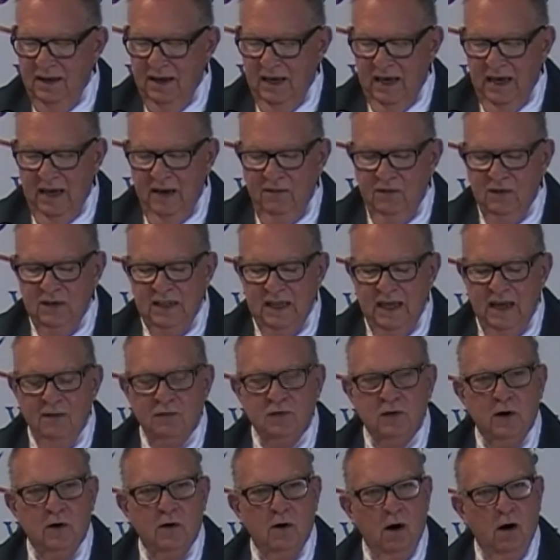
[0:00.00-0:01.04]
even if
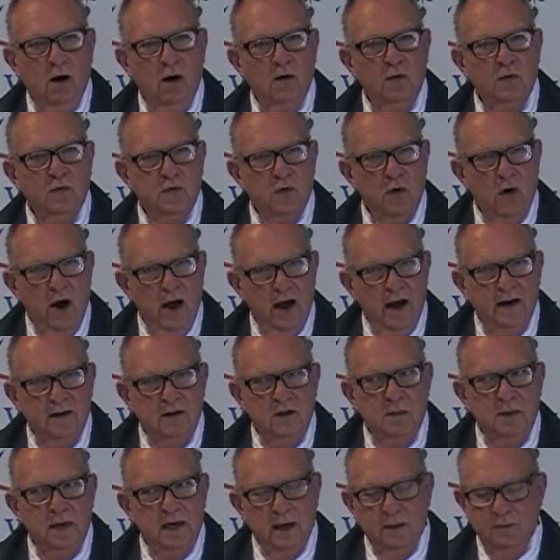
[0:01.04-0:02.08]
they're all trying
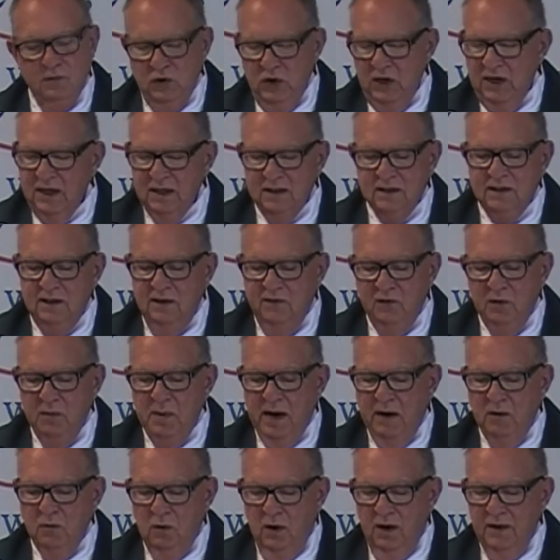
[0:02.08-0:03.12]
to be objective
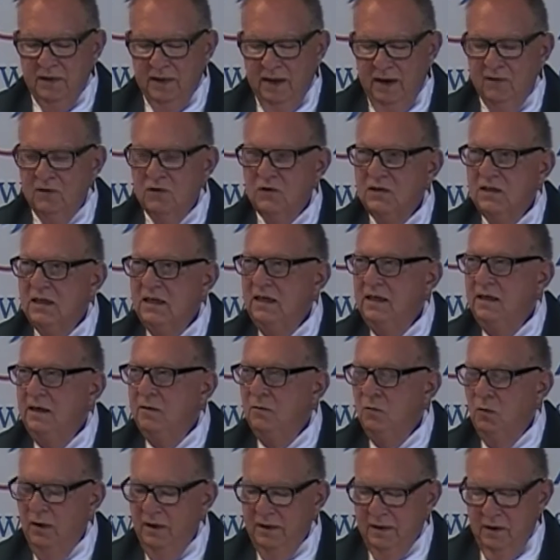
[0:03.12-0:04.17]
about what they've seen
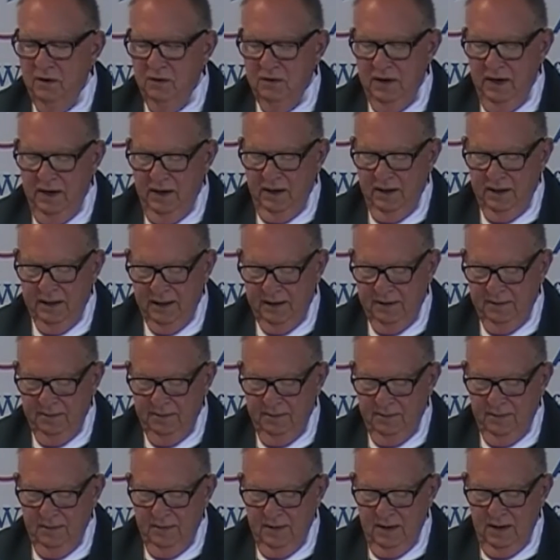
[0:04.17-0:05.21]
and what they're telling.
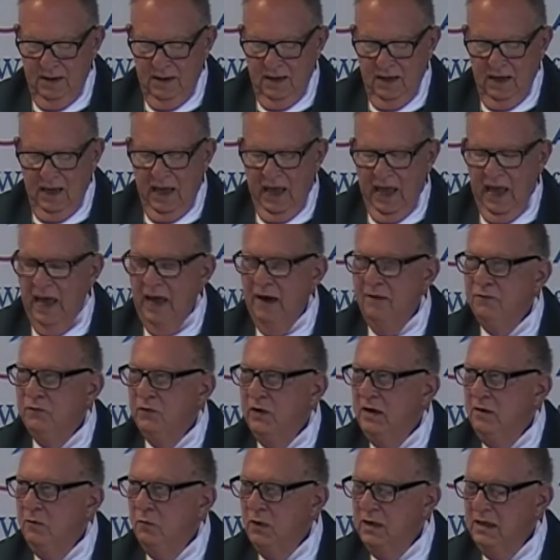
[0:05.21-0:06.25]

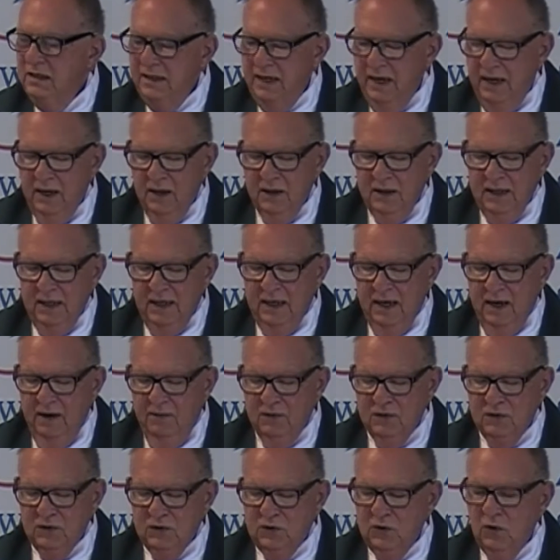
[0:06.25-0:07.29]
Every retelling of
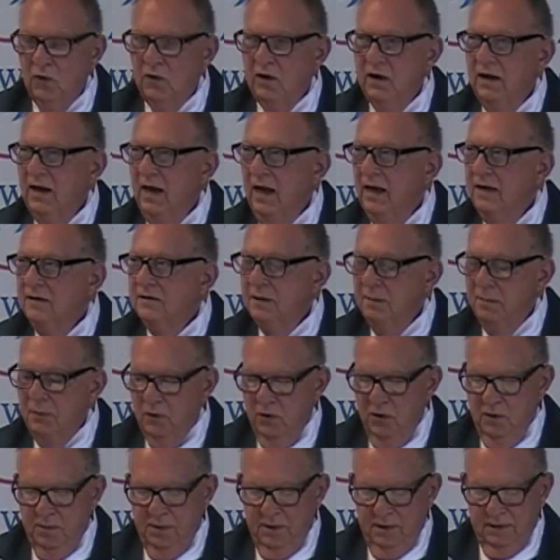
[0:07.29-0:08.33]
a story has a
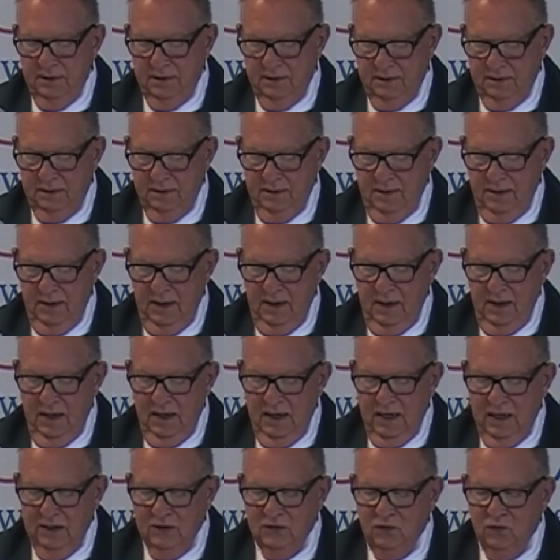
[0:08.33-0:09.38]
purpose.
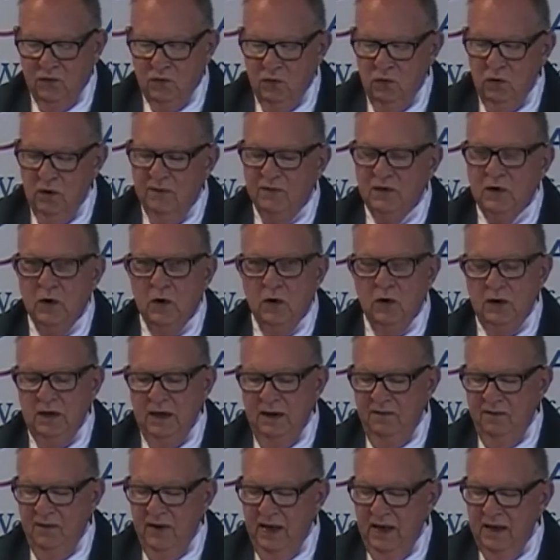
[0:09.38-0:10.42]
It's true of current
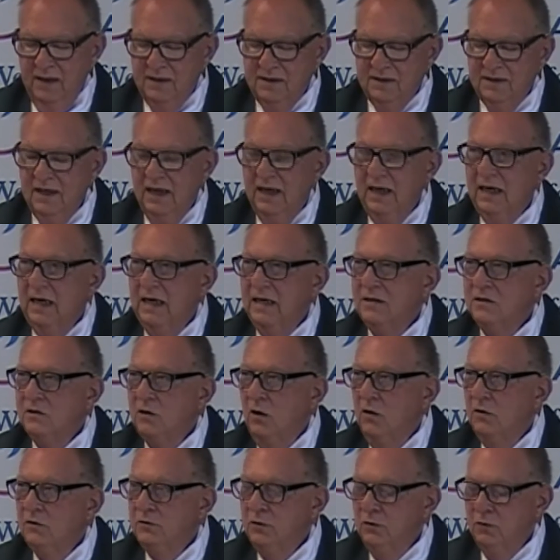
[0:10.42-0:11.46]
events, it's
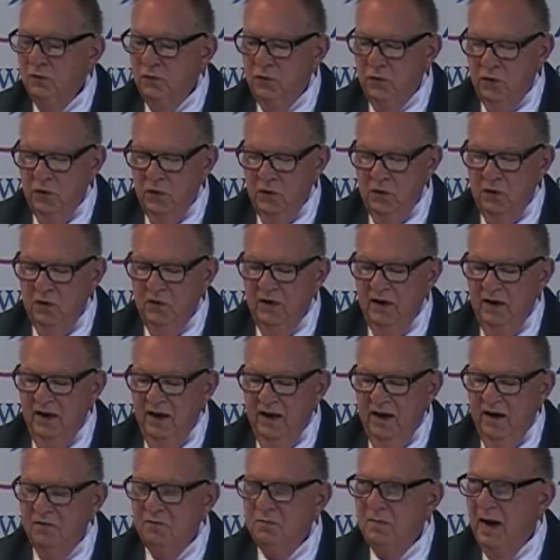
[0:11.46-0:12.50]
also true
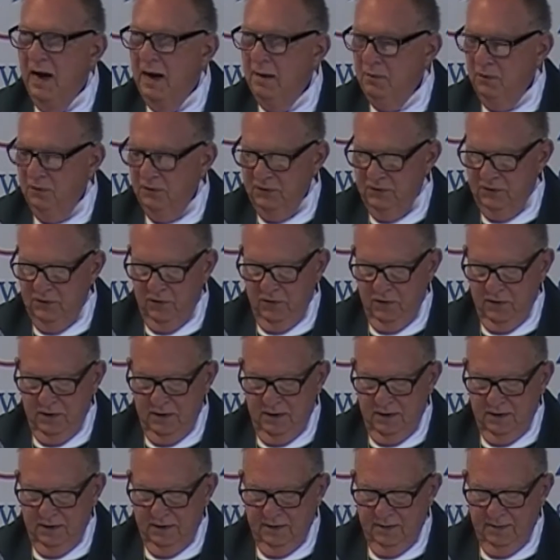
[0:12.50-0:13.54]
of Bible
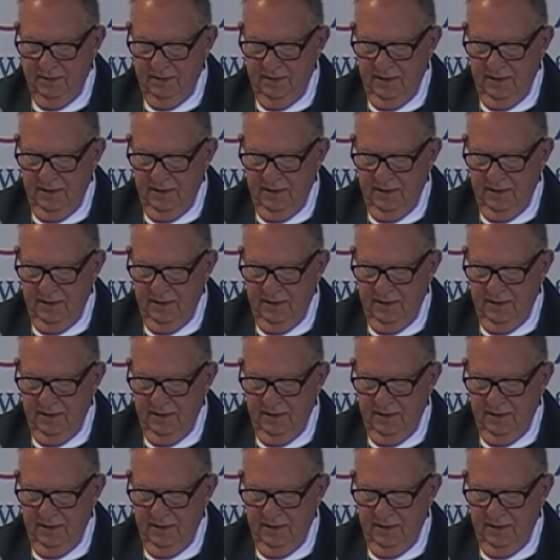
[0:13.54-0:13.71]
stories.